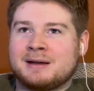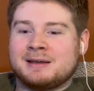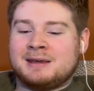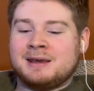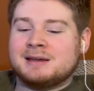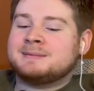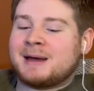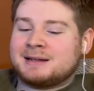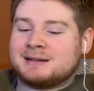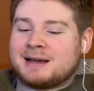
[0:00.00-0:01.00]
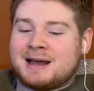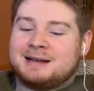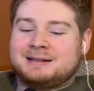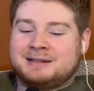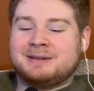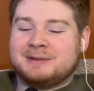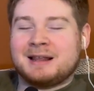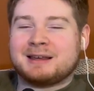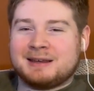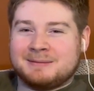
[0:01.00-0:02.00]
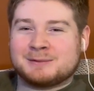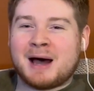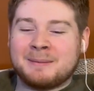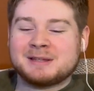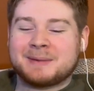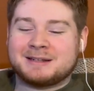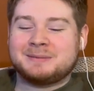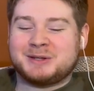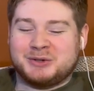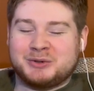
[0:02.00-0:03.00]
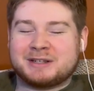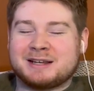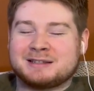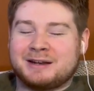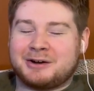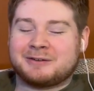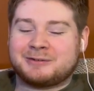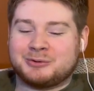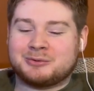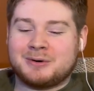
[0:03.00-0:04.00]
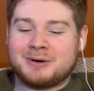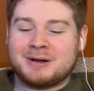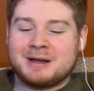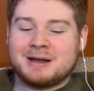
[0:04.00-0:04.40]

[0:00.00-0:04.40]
he is meant to like Tom is meant to be used as a narrative tool